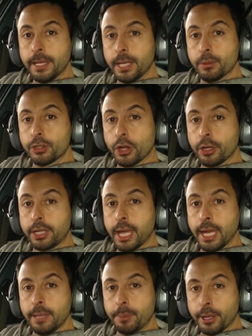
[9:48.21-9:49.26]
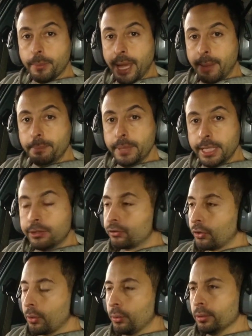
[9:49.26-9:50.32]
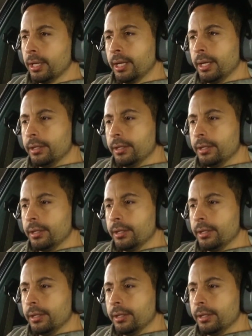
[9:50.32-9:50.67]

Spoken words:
it was okay, but about mid-throttle,